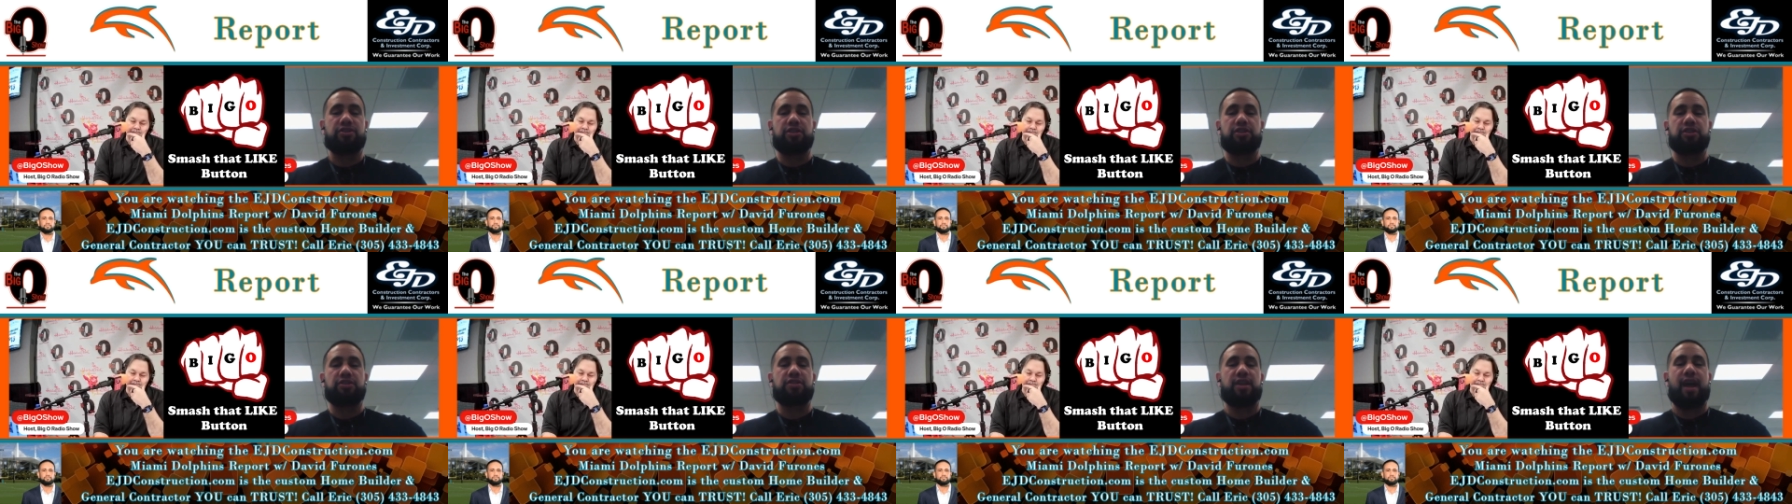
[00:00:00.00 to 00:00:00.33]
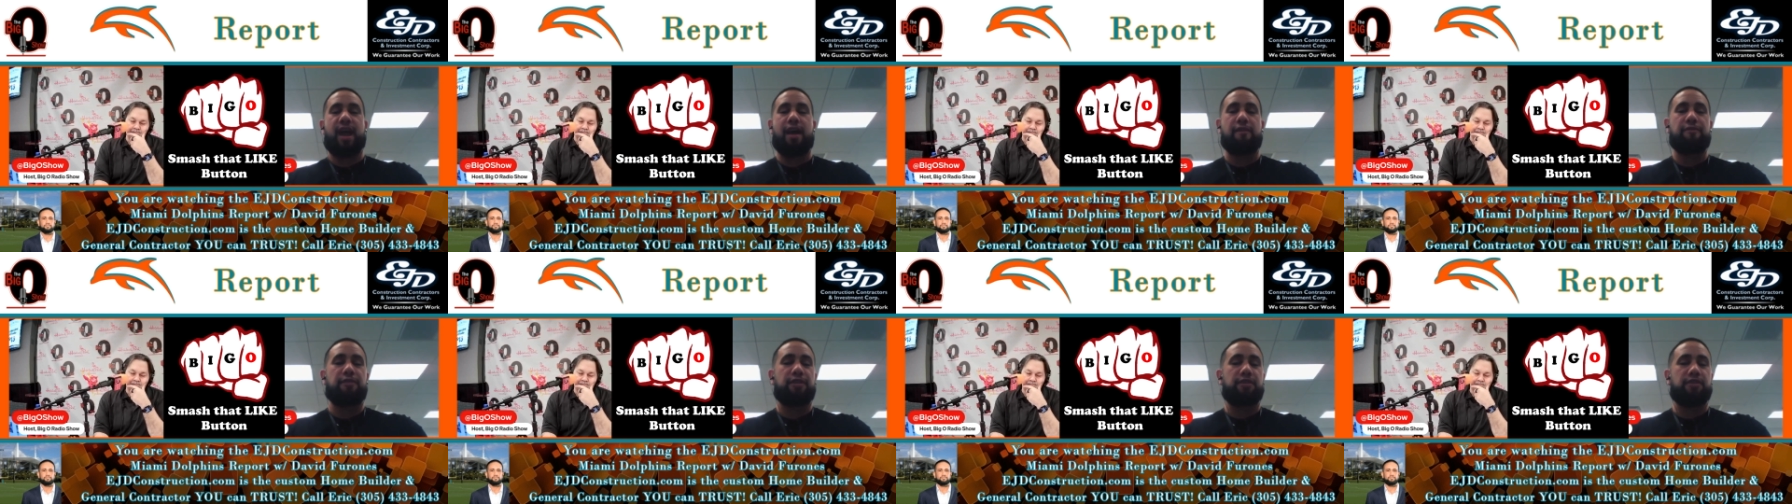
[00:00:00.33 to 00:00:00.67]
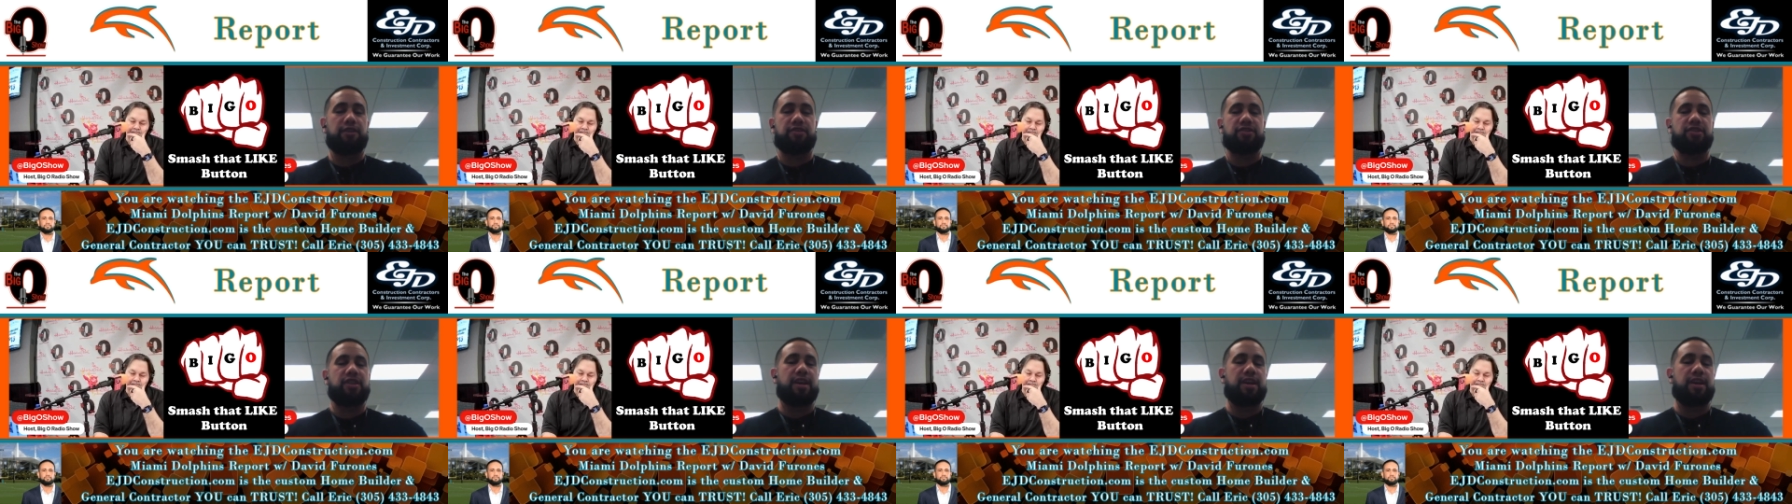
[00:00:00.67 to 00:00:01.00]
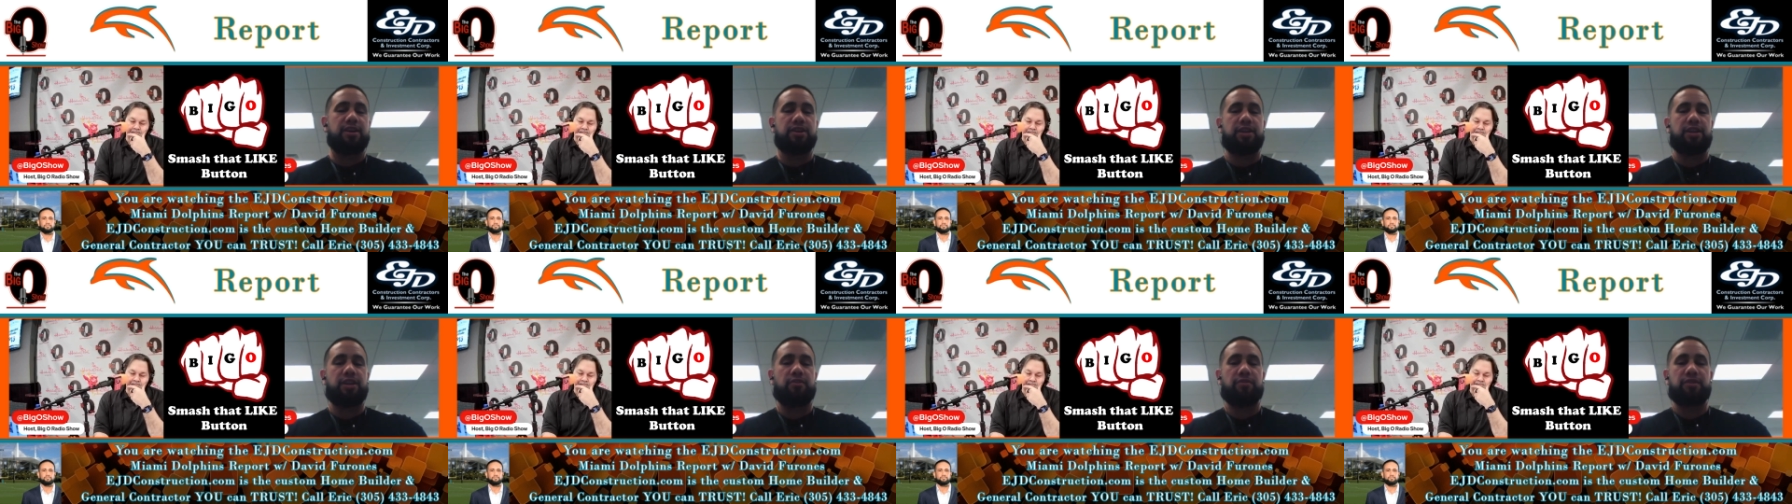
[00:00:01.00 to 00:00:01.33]
just having the
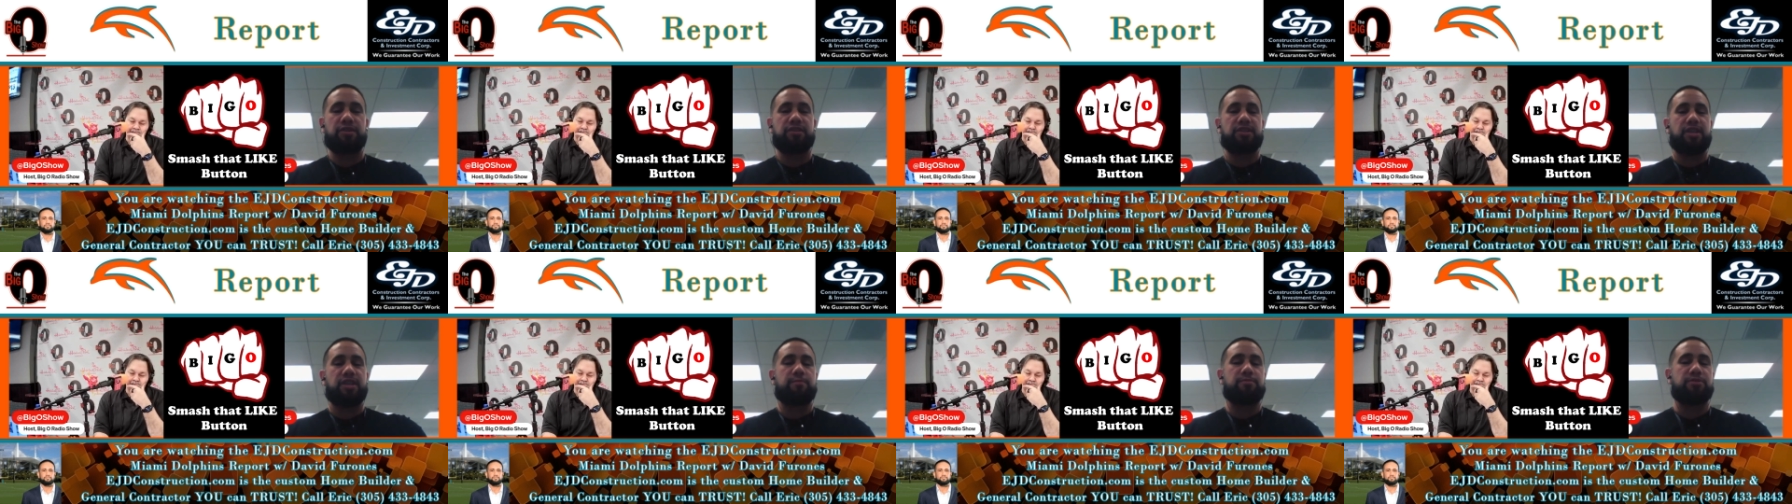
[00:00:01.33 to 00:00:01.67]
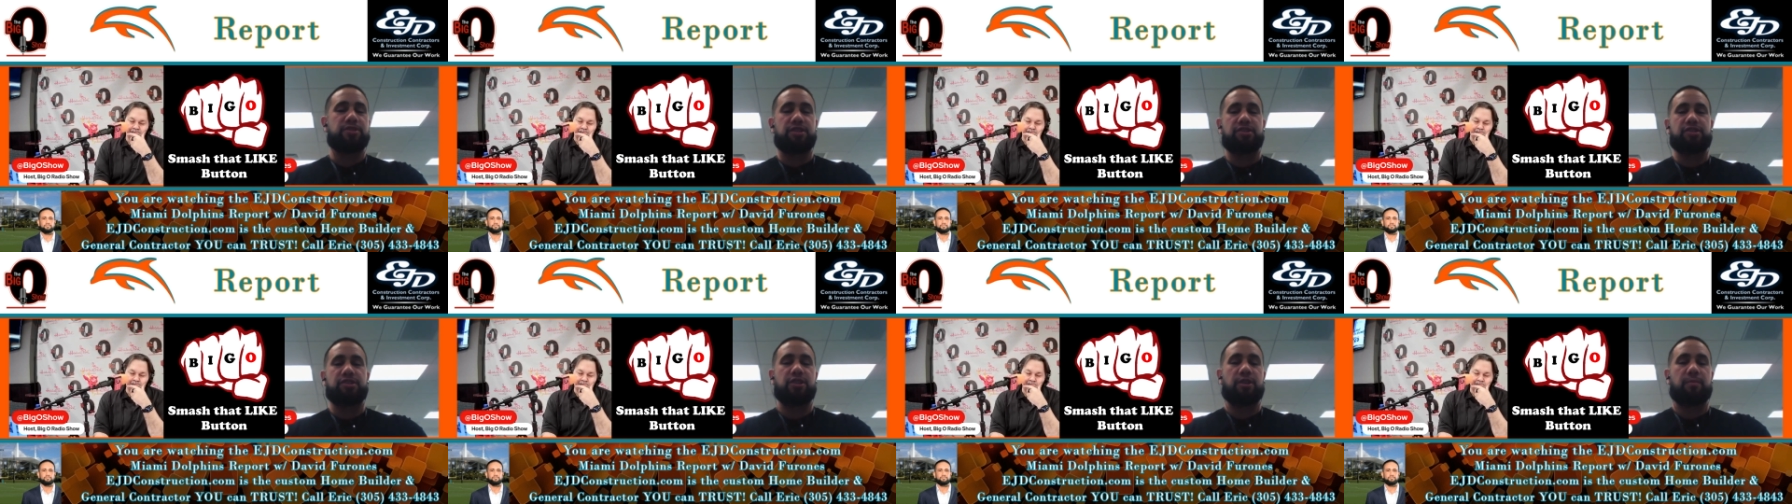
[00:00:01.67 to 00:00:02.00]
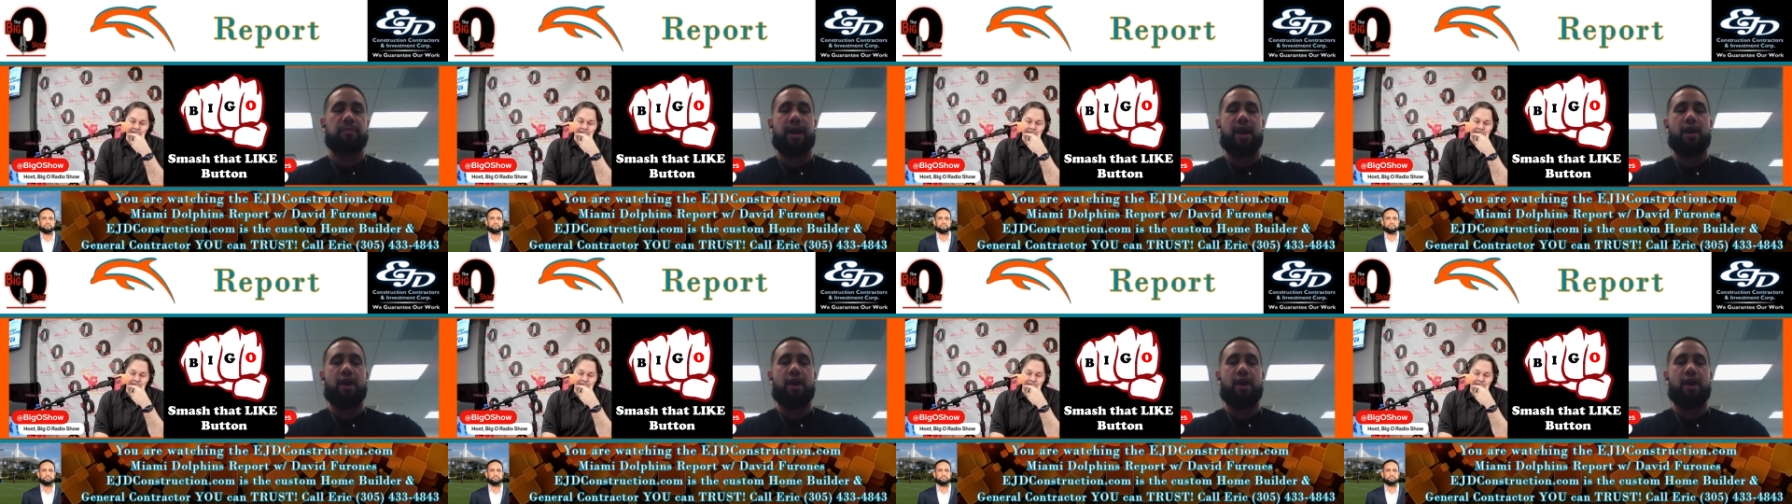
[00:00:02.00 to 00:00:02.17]
second year in the same system,